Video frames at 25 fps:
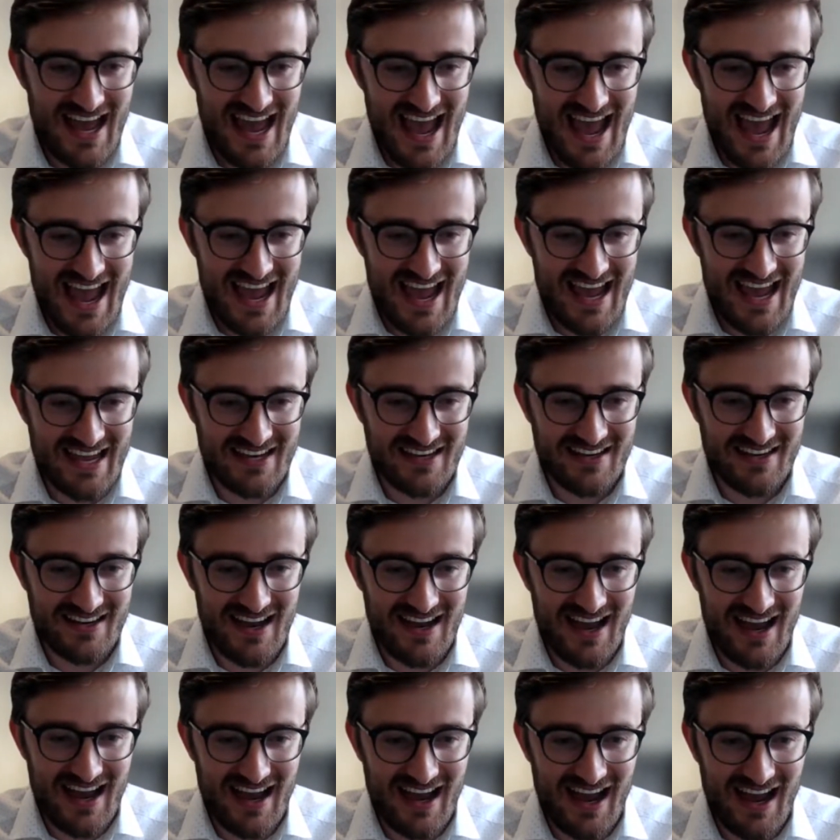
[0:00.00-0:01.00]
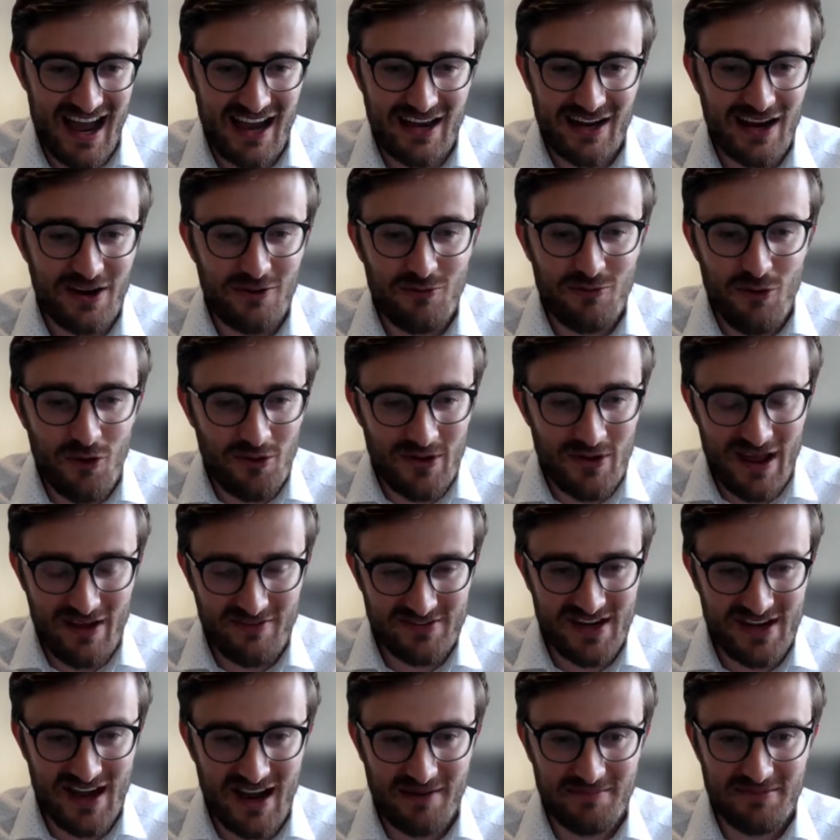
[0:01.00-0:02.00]
And I won't
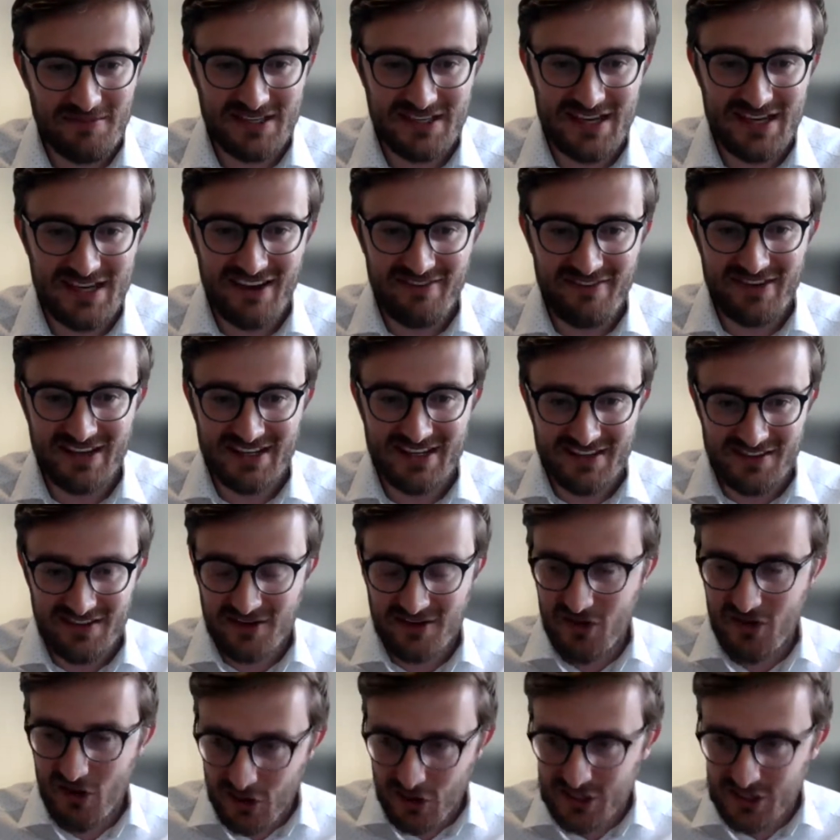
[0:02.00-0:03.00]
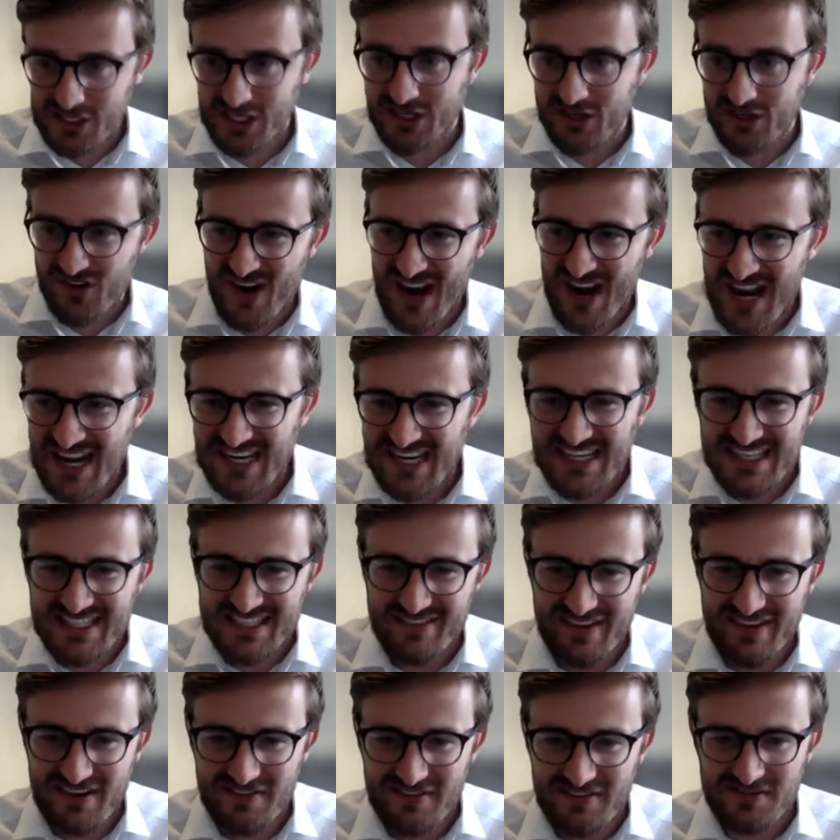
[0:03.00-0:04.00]
have time to dive into the nooks and crannies
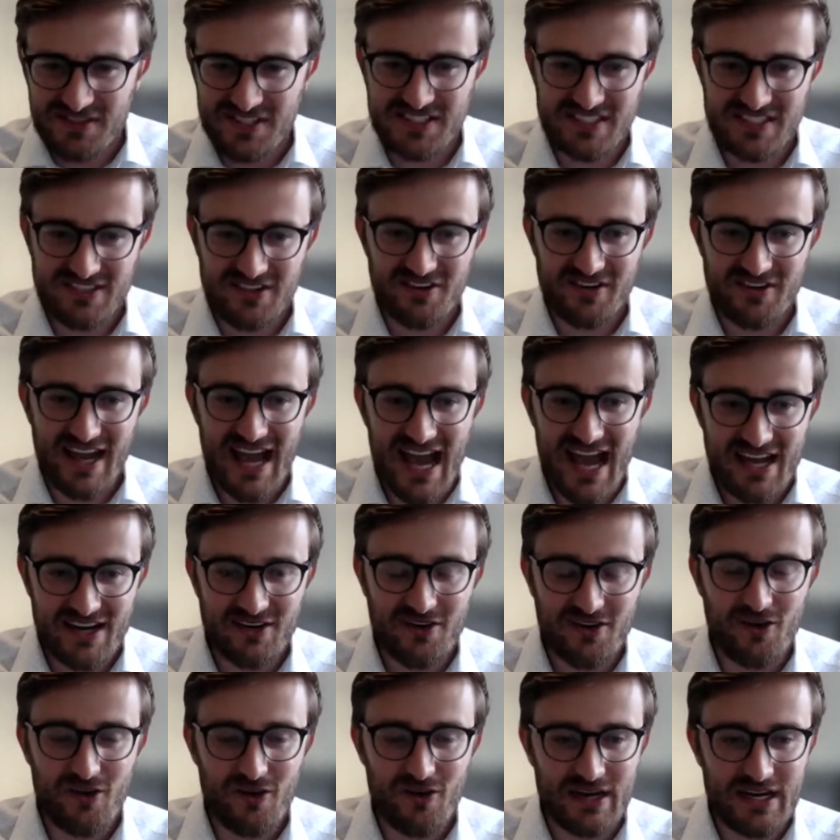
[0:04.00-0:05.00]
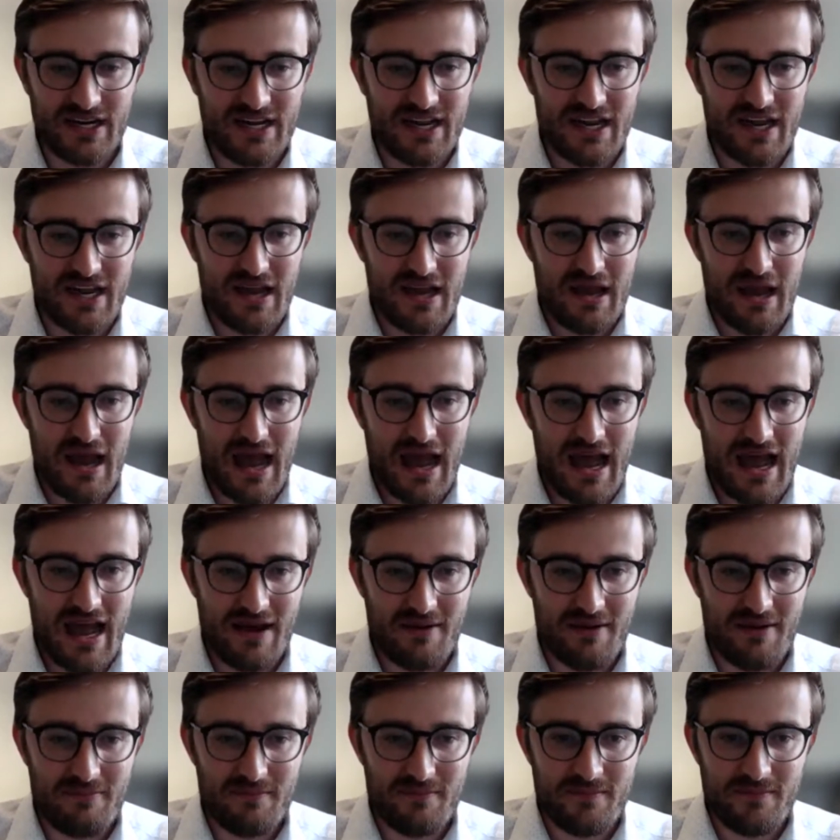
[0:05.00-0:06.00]
of every single category.
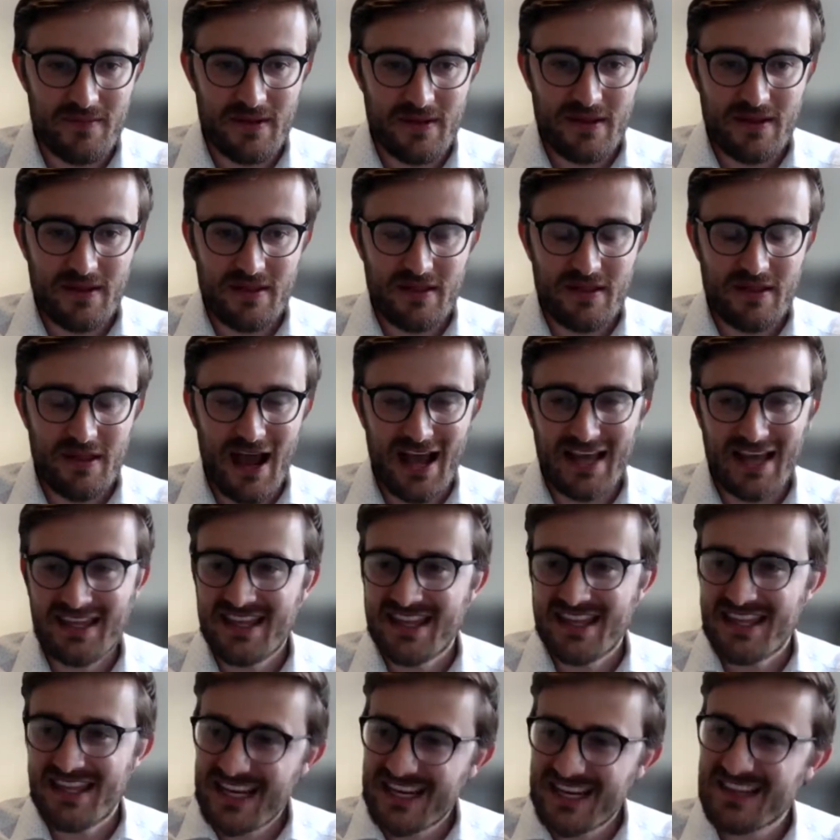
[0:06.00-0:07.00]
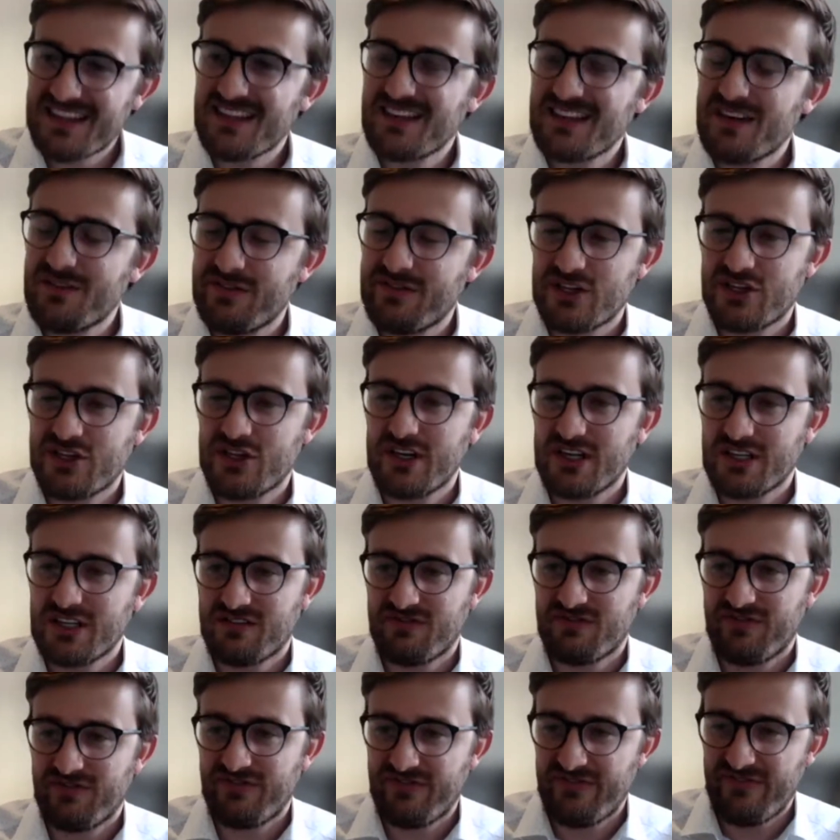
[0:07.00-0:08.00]
I think the division
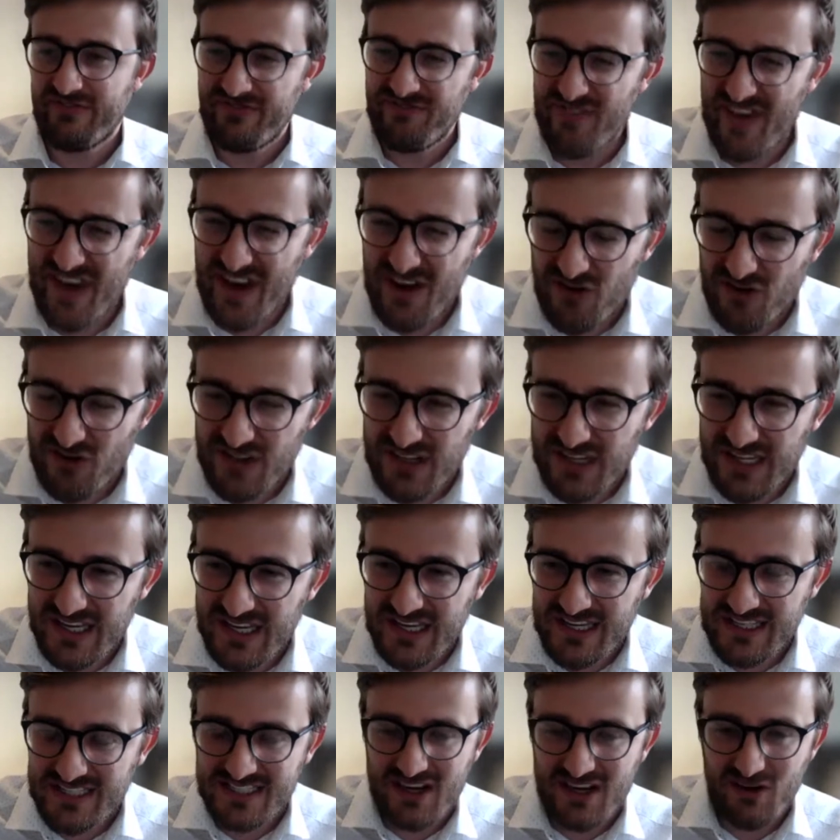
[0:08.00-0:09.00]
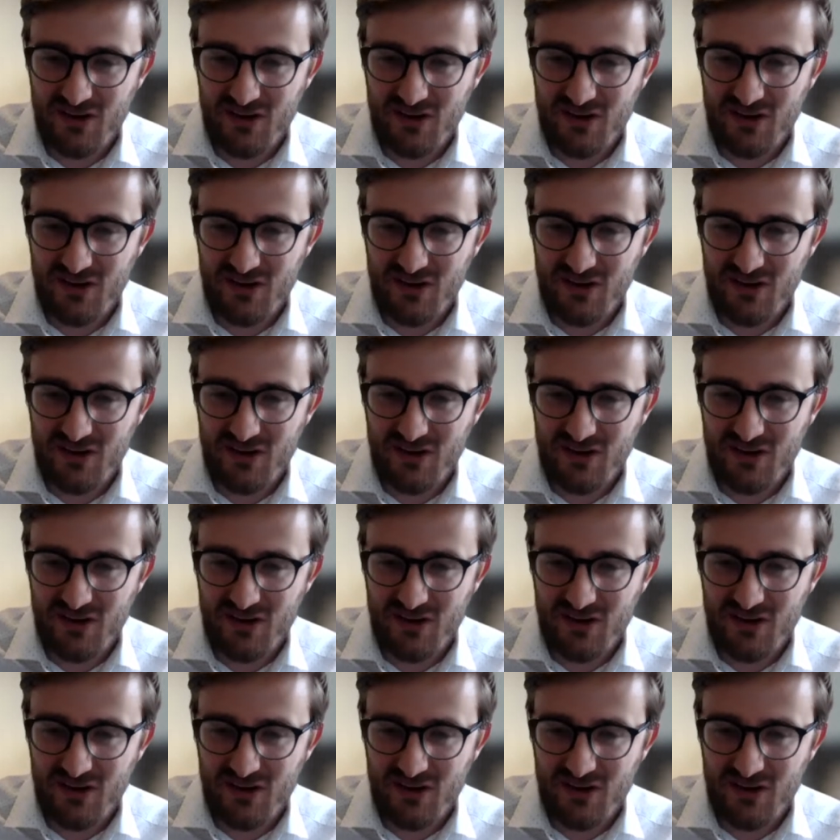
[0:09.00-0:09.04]
is fairly